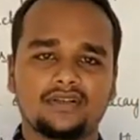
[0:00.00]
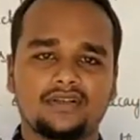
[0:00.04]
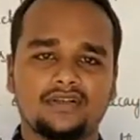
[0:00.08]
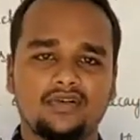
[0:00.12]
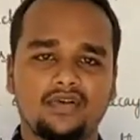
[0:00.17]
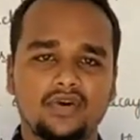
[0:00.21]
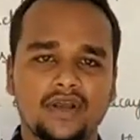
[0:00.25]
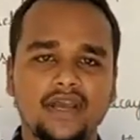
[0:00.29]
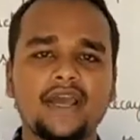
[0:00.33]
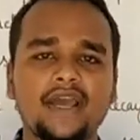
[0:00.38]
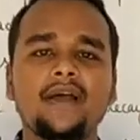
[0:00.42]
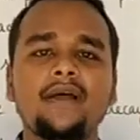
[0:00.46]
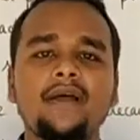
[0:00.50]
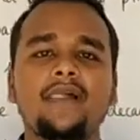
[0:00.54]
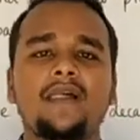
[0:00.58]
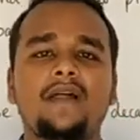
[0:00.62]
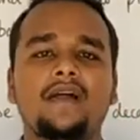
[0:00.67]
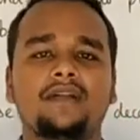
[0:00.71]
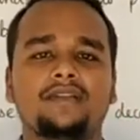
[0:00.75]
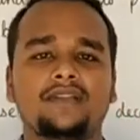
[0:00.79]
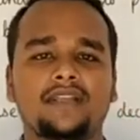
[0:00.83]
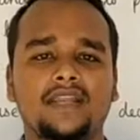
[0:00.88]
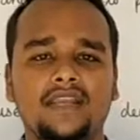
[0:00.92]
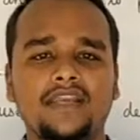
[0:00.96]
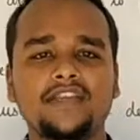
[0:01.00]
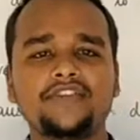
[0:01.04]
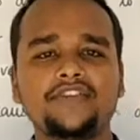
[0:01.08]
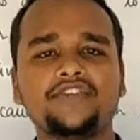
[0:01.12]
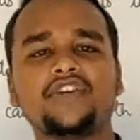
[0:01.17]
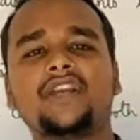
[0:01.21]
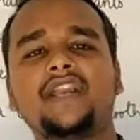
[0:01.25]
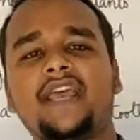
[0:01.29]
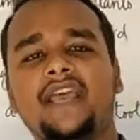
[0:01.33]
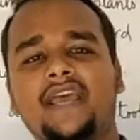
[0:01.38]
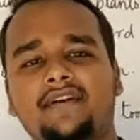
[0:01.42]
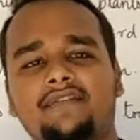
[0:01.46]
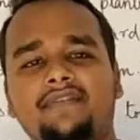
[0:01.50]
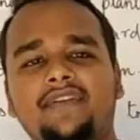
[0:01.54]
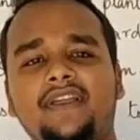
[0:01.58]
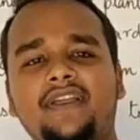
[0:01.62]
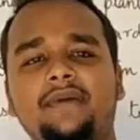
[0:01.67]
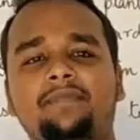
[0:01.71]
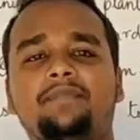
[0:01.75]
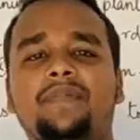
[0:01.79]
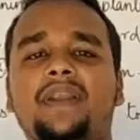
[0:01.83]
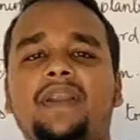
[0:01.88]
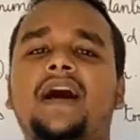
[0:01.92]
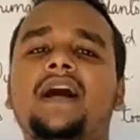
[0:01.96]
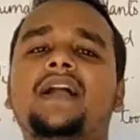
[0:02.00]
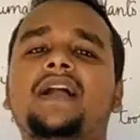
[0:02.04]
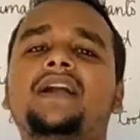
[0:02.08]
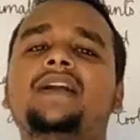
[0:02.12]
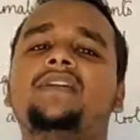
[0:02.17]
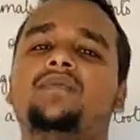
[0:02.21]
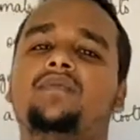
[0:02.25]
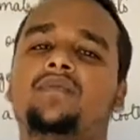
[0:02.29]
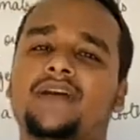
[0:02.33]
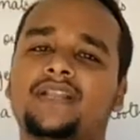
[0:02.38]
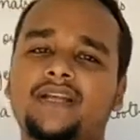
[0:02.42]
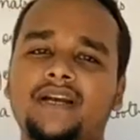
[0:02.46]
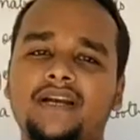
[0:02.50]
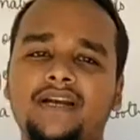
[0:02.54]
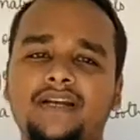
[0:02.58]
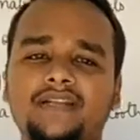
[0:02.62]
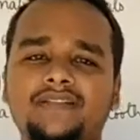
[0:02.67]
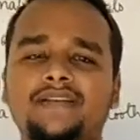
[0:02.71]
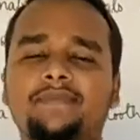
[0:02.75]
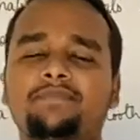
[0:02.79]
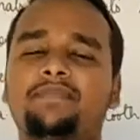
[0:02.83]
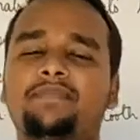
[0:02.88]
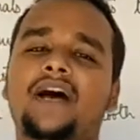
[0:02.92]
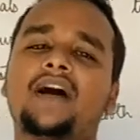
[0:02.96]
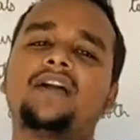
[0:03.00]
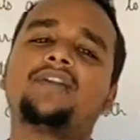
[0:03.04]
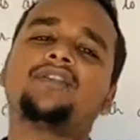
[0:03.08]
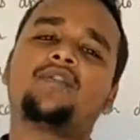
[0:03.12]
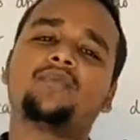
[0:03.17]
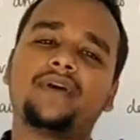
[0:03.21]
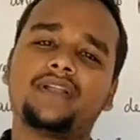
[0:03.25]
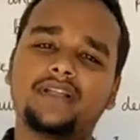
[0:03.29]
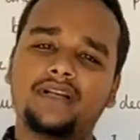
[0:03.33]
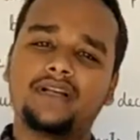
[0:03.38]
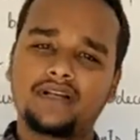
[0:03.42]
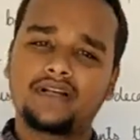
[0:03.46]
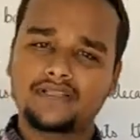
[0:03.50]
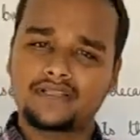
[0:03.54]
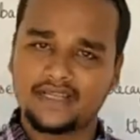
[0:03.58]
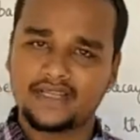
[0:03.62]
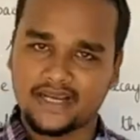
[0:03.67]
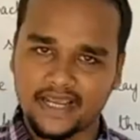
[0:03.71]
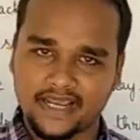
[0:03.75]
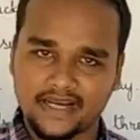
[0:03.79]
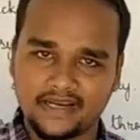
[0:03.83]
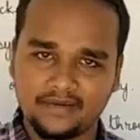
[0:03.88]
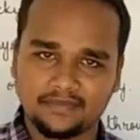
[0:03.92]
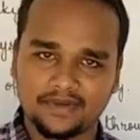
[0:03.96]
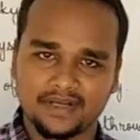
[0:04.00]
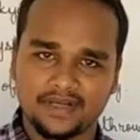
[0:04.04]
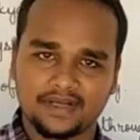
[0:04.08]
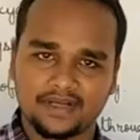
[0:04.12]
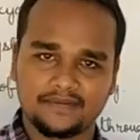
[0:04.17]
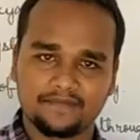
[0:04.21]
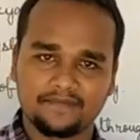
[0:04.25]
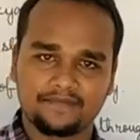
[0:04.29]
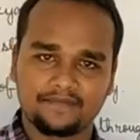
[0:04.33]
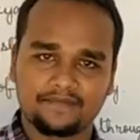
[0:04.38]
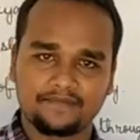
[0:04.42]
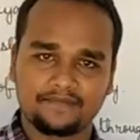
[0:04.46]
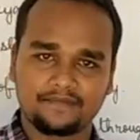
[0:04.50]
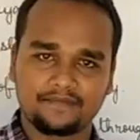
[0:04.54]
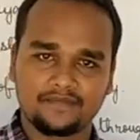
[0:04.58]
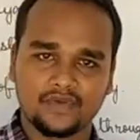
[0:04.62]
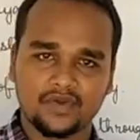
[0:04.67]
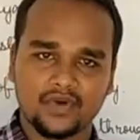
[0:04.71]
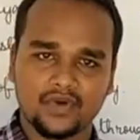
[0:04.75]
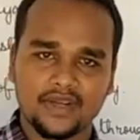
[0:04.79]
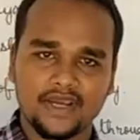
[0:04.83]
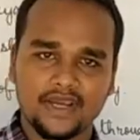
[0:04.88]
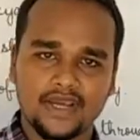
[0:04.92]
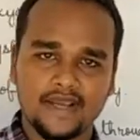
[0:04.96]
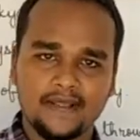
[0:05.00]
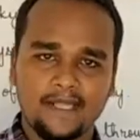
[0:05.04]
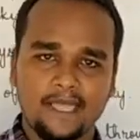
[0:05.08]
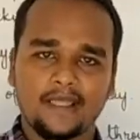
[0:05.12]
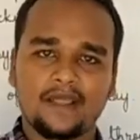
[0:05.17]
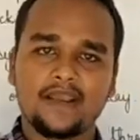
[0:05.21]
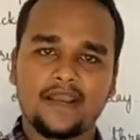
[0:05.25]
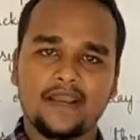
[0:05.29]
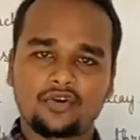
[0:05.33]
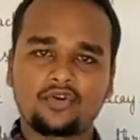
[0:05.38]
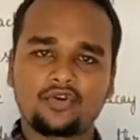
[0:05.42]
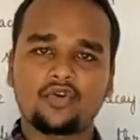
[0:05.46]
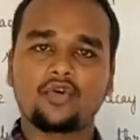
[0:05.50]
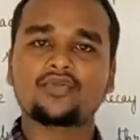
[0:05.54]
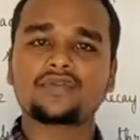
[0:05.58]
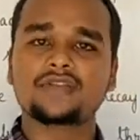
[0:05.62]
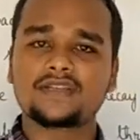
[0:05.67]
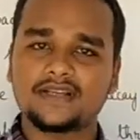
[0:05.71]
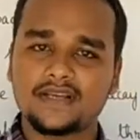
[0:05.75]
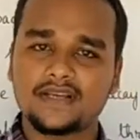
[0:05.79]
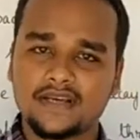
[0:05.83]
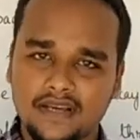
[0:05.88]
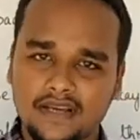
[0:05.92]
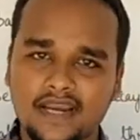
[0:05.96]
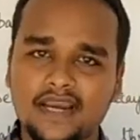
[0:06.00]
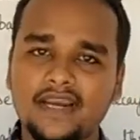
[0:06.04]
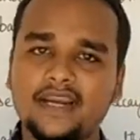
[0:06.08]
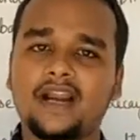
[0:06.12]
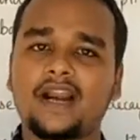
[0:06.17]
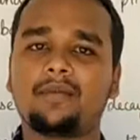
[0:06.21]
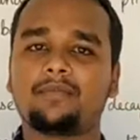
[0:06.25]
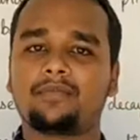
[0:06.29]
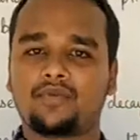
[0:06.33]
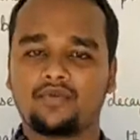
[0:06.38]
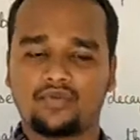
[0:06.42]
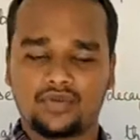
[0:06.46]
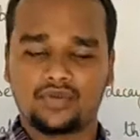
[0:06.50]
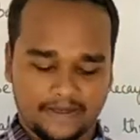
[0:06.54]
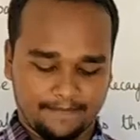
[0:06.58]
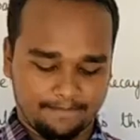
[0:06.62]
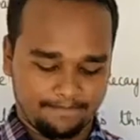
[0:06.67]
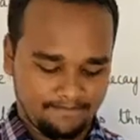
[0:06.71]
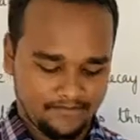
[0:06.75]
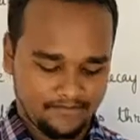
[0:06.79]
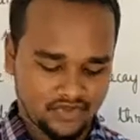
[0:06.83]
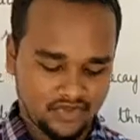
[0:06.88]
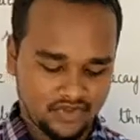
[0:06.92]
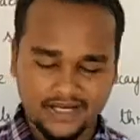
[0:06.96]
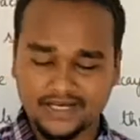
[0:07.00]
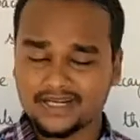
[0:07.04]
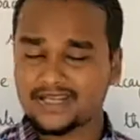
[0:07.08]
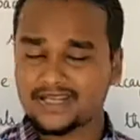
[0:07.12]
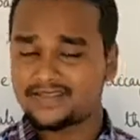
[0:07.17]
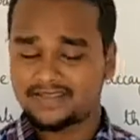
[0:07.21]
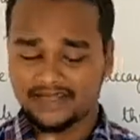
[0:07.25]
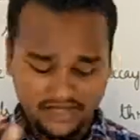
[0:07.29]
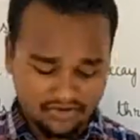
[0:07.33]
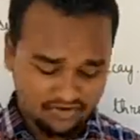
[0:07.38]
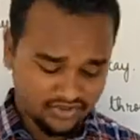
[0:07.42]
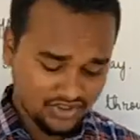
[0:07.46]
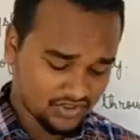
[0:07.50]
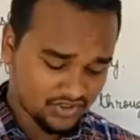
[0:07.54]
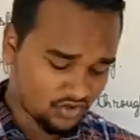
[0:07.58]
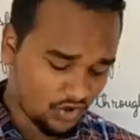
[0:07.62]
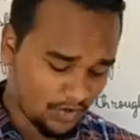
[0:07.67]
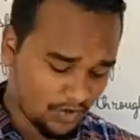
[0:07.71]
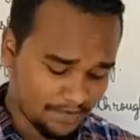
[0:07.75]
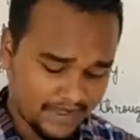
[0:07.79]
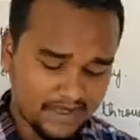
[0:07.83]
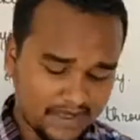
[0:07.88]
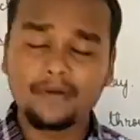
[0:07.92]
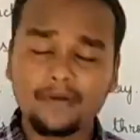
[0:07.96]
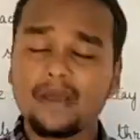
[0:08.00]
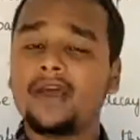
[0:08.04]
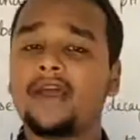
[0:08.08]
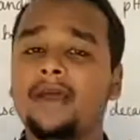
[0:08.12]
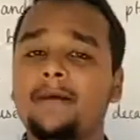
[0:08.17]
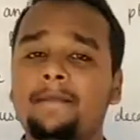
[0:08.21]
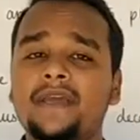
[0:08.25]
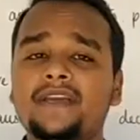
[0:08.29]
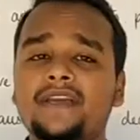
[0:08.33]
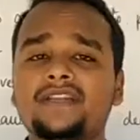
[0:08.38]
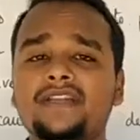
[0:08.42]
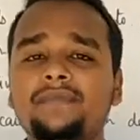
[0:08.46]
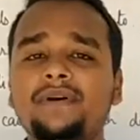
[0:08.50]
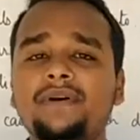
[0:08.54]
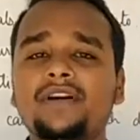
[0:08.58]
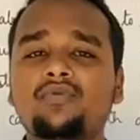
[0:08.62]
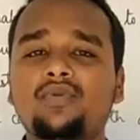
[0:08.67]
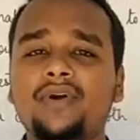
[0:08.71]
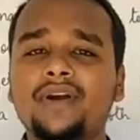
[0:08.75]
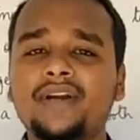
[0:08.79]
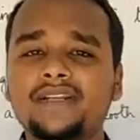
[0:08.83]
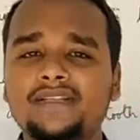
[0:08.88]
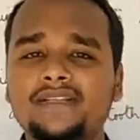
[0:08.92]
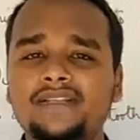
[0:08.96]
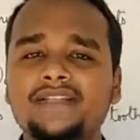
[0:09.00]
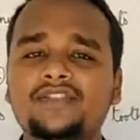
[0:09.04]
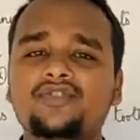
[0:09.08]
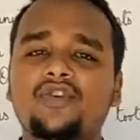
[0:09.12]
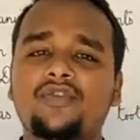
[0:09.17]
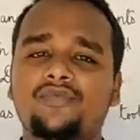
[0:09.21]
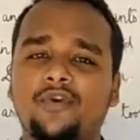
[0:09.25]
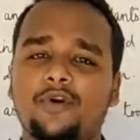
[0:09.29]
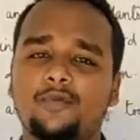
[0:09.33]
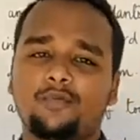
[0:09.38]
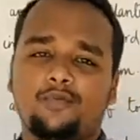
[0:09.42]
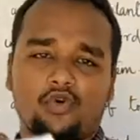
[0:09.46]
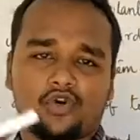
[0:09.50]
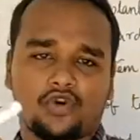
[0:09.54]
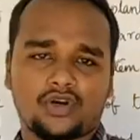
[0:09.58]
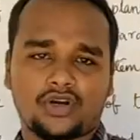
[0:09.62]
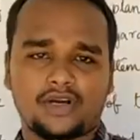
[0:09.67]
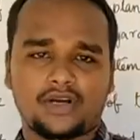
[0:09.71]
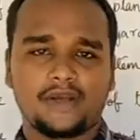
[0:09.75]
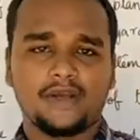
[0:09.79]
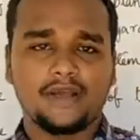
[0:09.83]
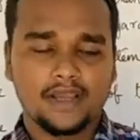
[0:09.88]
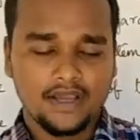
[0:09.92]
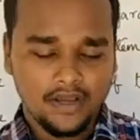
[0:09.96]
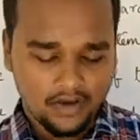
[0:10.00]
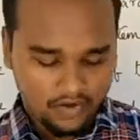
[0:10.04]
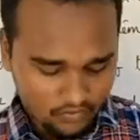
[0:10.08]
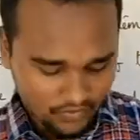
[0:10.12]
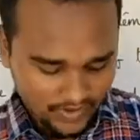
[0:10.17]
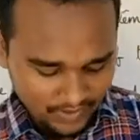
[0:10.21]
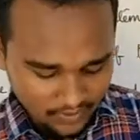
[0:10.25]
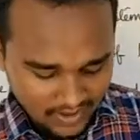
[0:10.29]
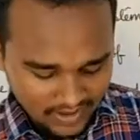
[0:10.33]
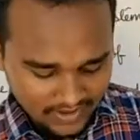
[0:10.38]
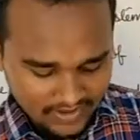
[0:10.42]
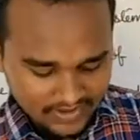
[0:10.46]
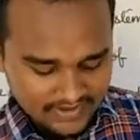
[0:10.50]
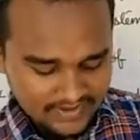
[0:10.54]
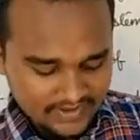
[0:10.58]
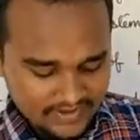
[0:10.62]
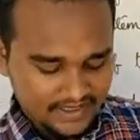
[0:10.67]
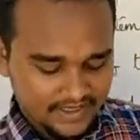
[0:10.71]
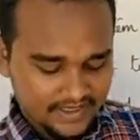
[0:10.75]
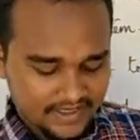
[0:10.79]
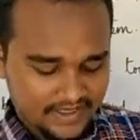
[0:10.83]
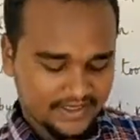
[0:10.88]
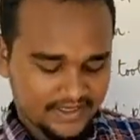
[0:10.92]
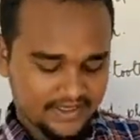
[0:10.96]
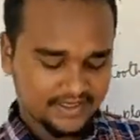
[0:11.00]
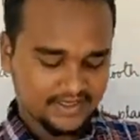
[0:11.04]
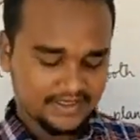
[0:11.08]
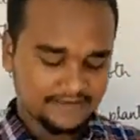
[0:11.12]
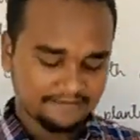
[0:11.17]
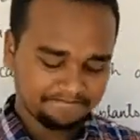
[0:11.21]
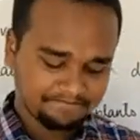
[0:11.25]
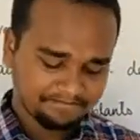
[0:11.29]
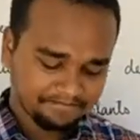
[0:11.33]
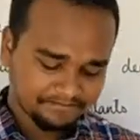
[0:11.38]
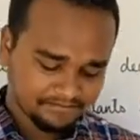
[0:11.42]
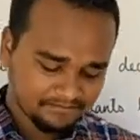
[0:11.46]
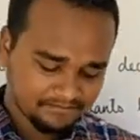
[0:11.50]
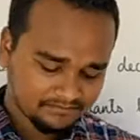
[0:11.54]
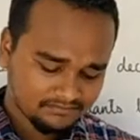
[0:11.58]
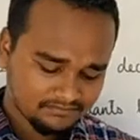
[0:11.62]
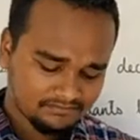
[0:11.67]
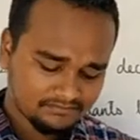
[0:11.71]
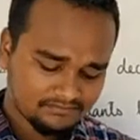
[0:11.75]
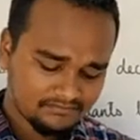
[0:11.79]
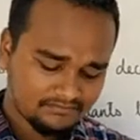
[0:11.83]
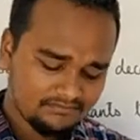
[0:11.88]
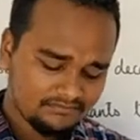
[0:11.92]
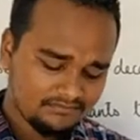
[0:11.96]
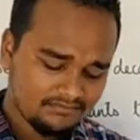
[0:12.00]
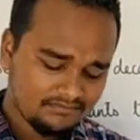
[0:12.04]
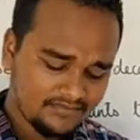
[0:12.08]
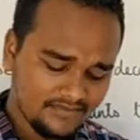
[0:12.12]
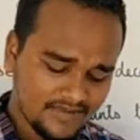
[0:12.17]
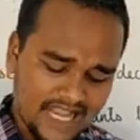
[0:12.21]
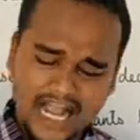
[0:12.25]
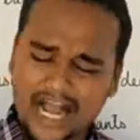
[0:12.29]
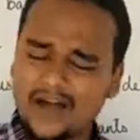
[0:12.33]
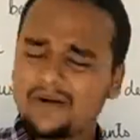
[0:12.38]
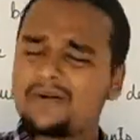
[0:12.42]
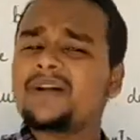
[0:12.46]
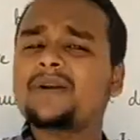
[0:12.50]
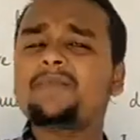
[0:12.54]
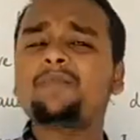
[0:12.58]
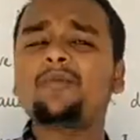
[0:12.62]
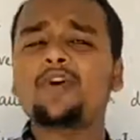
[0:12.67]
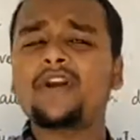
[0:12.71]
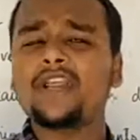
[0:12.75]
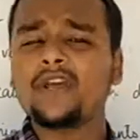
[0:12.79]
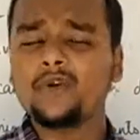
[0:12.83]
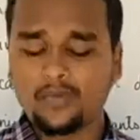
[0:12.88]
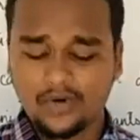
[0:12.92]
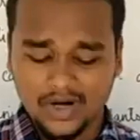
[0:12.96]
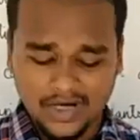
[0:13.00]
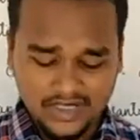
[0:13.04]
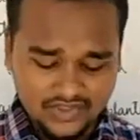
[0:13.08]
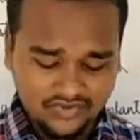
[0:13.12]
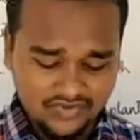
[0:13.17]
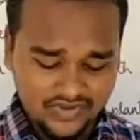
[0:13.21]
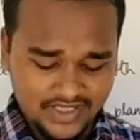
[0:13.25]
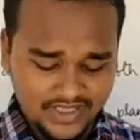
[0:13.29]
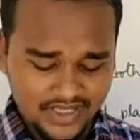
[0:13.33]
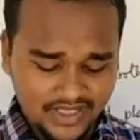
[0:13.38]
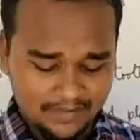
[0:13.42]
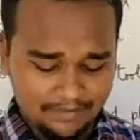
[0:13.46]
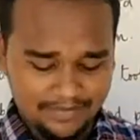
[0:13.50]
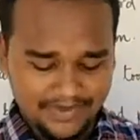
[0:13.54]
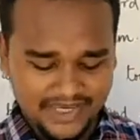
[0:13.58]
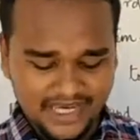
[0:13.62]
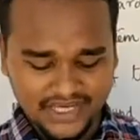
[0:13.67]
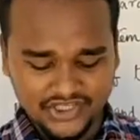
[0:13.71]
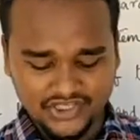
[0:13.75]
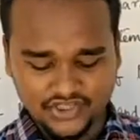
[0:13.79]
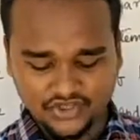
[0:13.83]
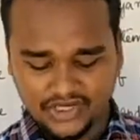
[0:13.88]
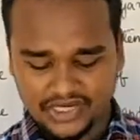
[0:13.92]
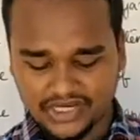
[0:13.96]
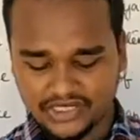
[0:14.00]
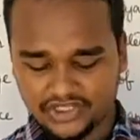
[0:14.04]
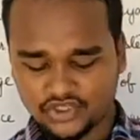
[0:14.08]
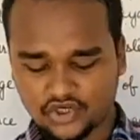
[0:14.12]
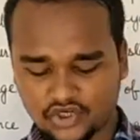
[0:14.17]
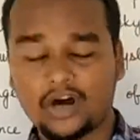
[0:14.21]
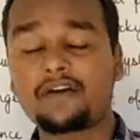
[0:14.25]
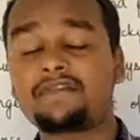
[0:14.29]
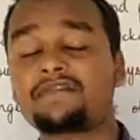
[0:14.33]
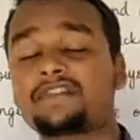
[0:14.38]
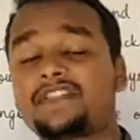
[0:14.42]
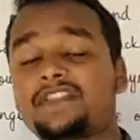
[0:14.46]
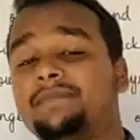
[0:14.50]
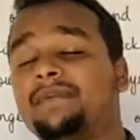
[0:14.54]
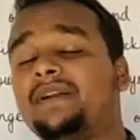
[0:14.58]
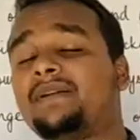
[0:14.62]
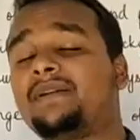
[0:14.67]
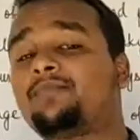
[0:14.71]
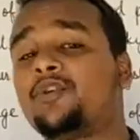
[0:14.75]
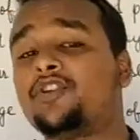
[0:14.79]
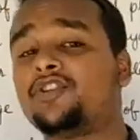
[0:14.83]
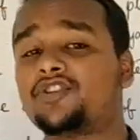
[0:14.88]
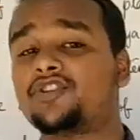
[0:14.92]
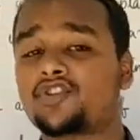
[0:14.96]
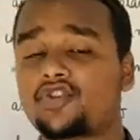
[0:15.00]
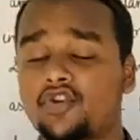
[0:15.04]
okay, then each and every plant, whether it is a plant or whether it is an animal, okay, it causes a great harm to them. So let us see, you just open page number 26 of your book, where what is written here: our body works within the pH range of 7.0 to